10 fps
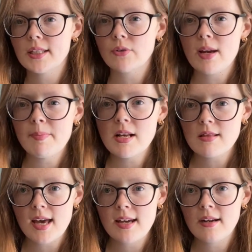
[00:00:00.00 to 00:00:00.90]

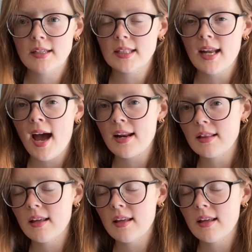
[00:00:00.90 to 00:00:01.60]
scraping layers and adding